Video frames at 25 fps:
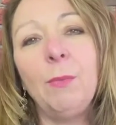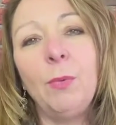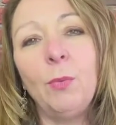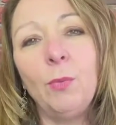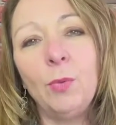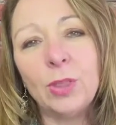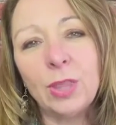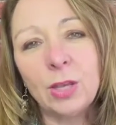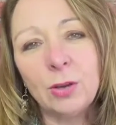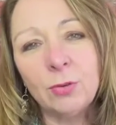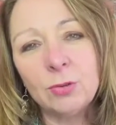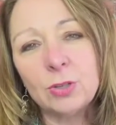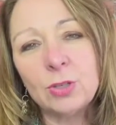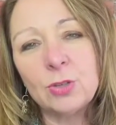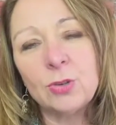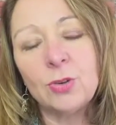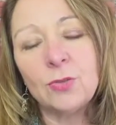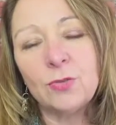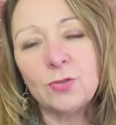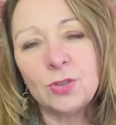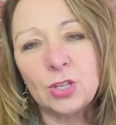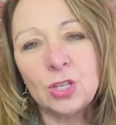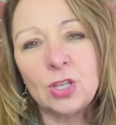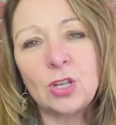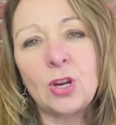without sort
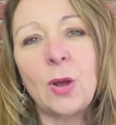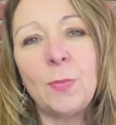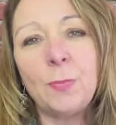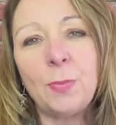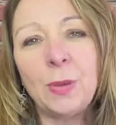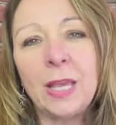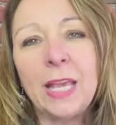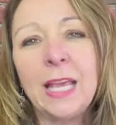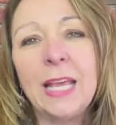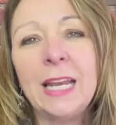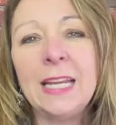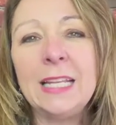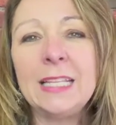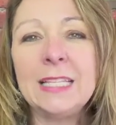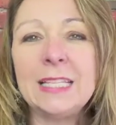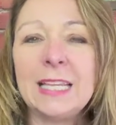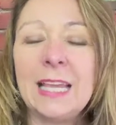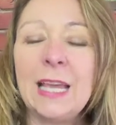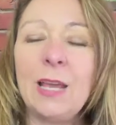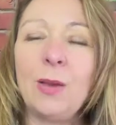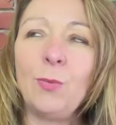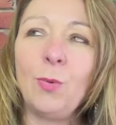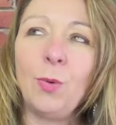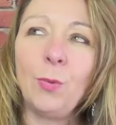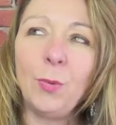of stopping in and
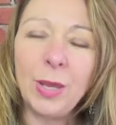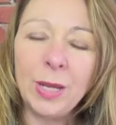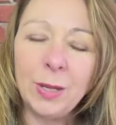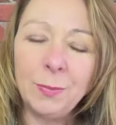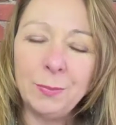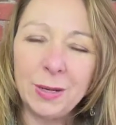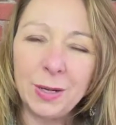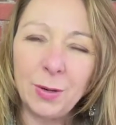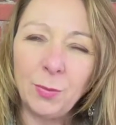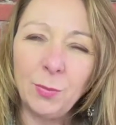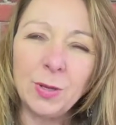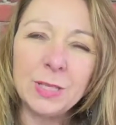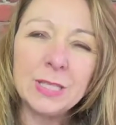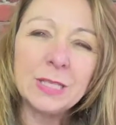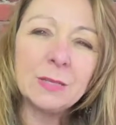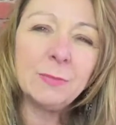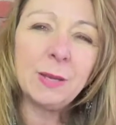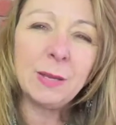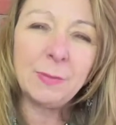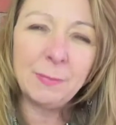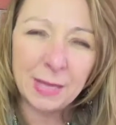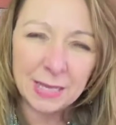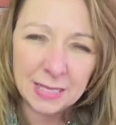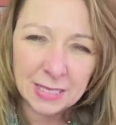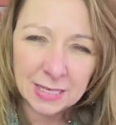saying, well, wait a minute, what's in my
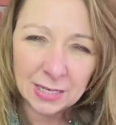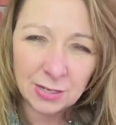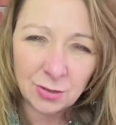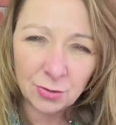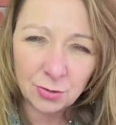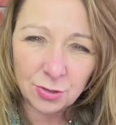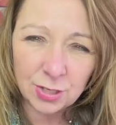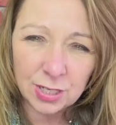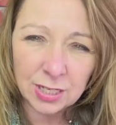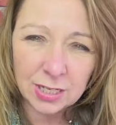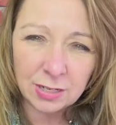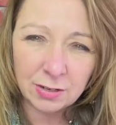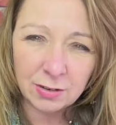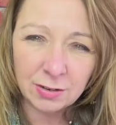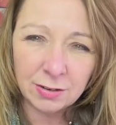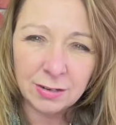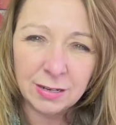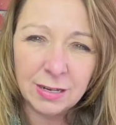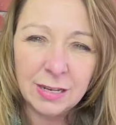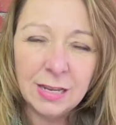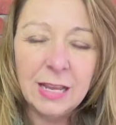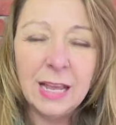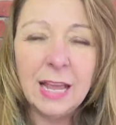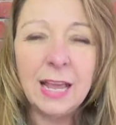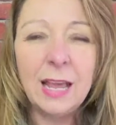best interest here?
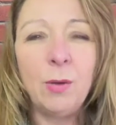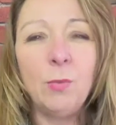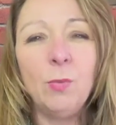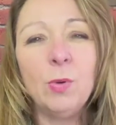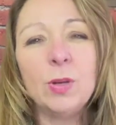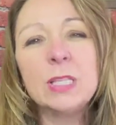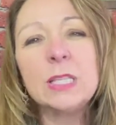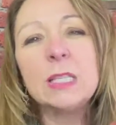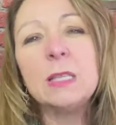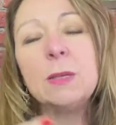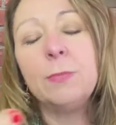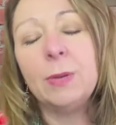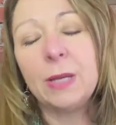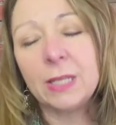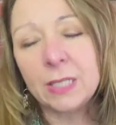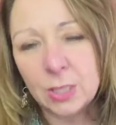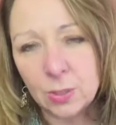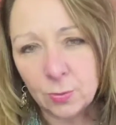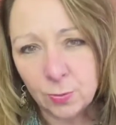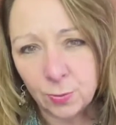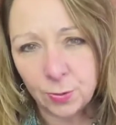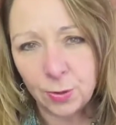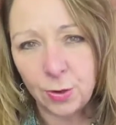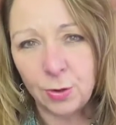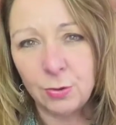And what's the best
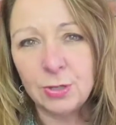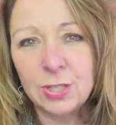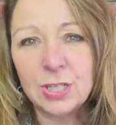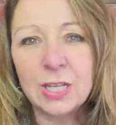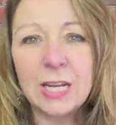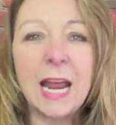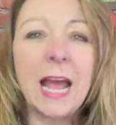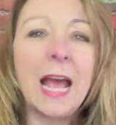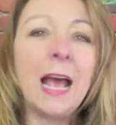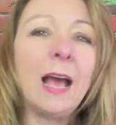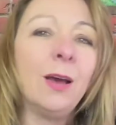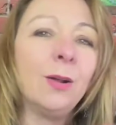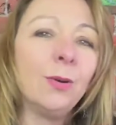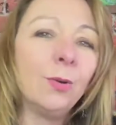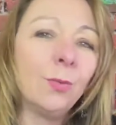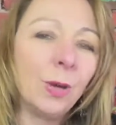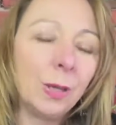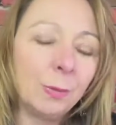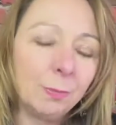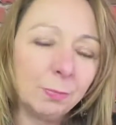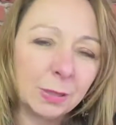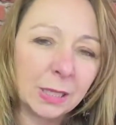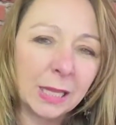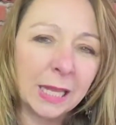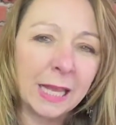approach? And how do I
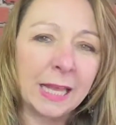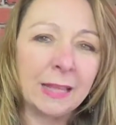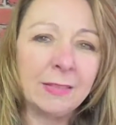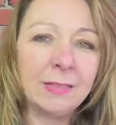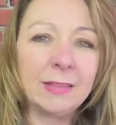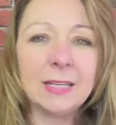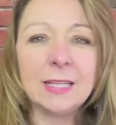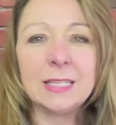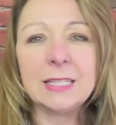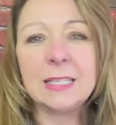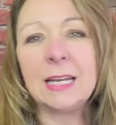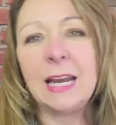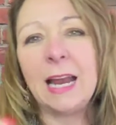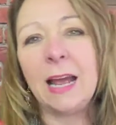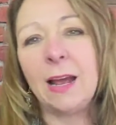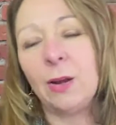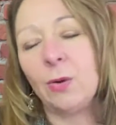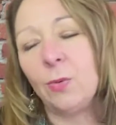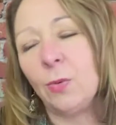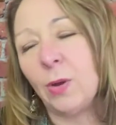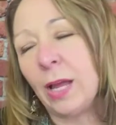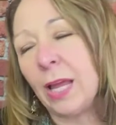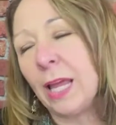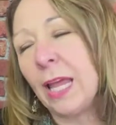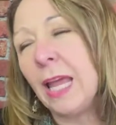plan this? And how
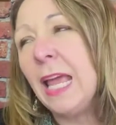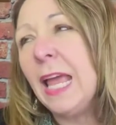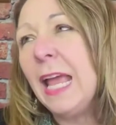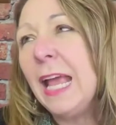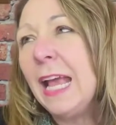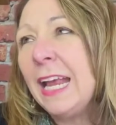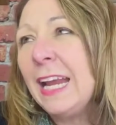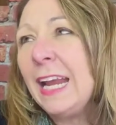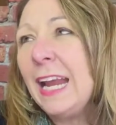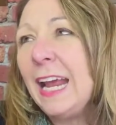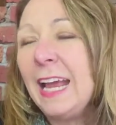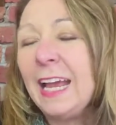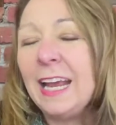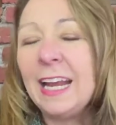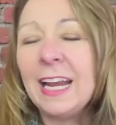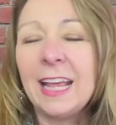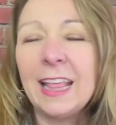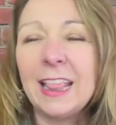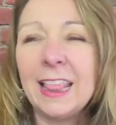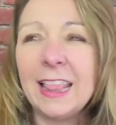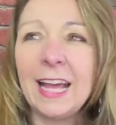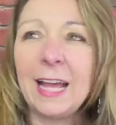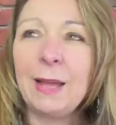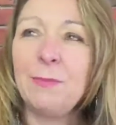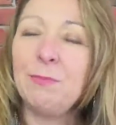do I,
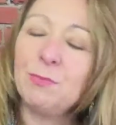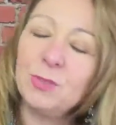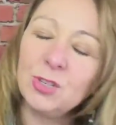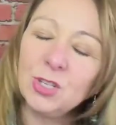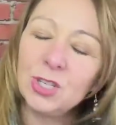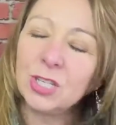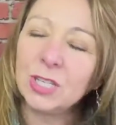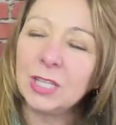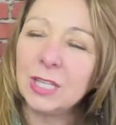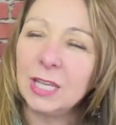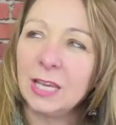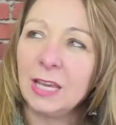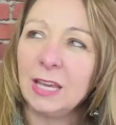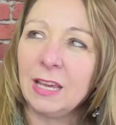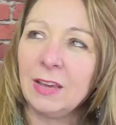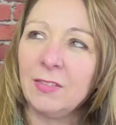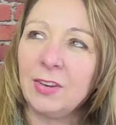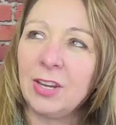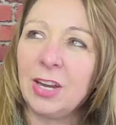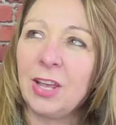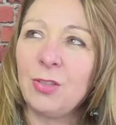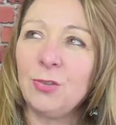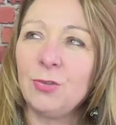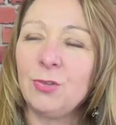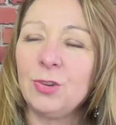I'm just thinking of
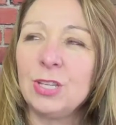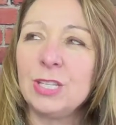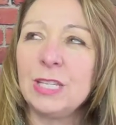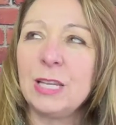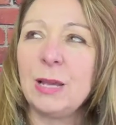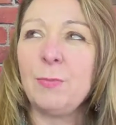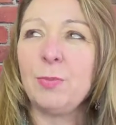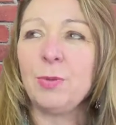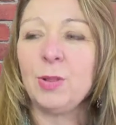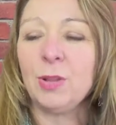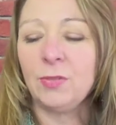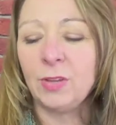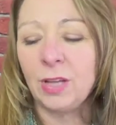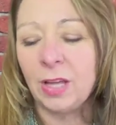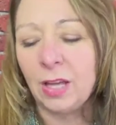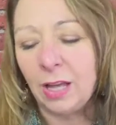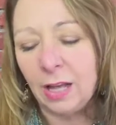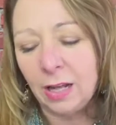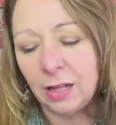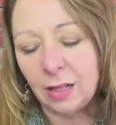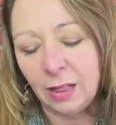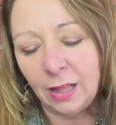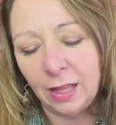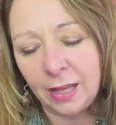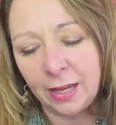another example of a
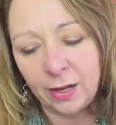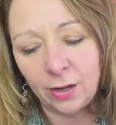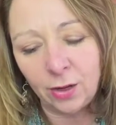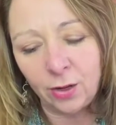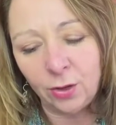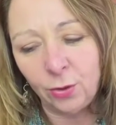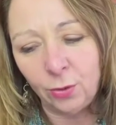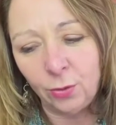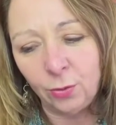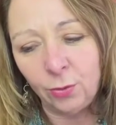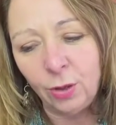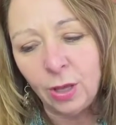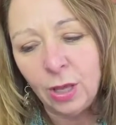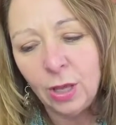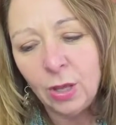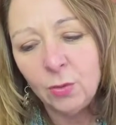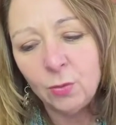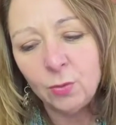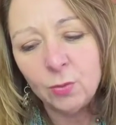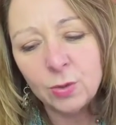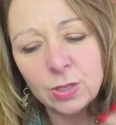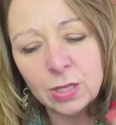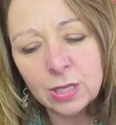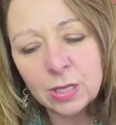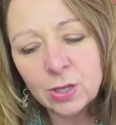client who
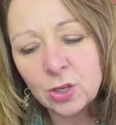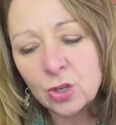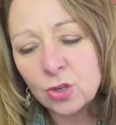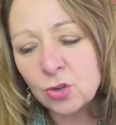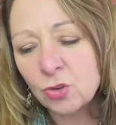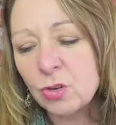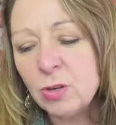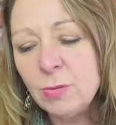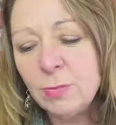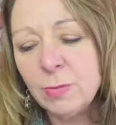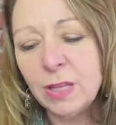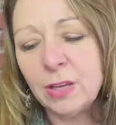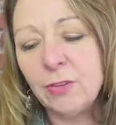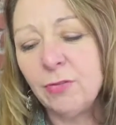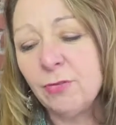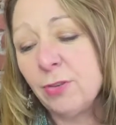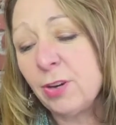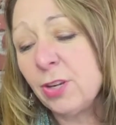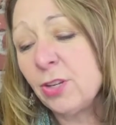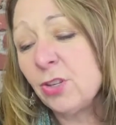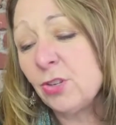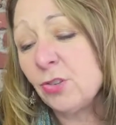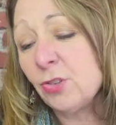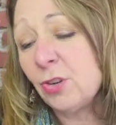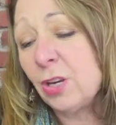was extremely
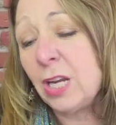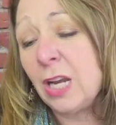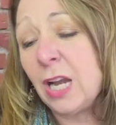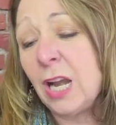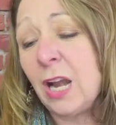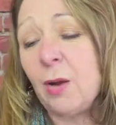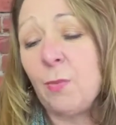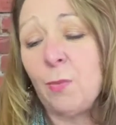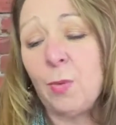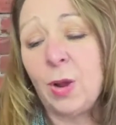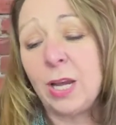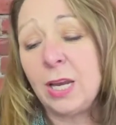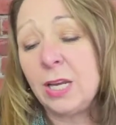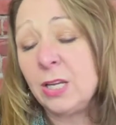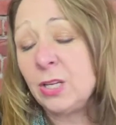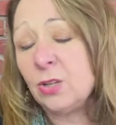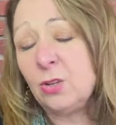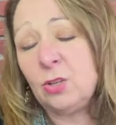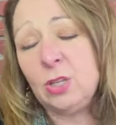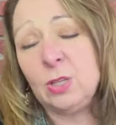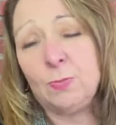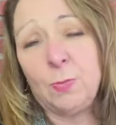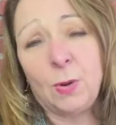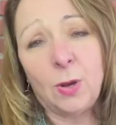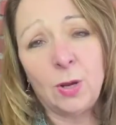frustrated and went into
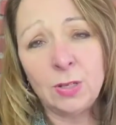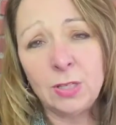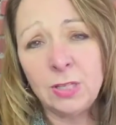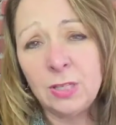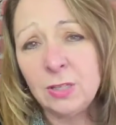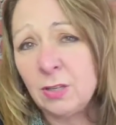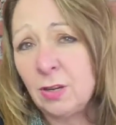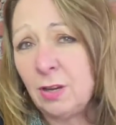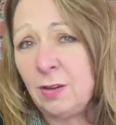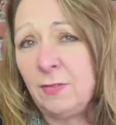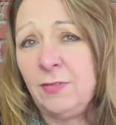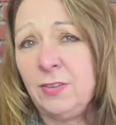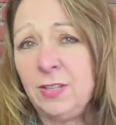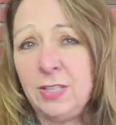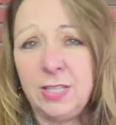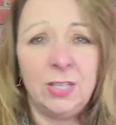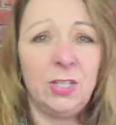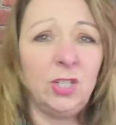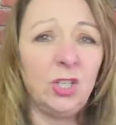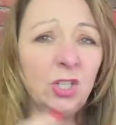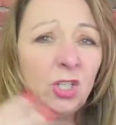his boss's office and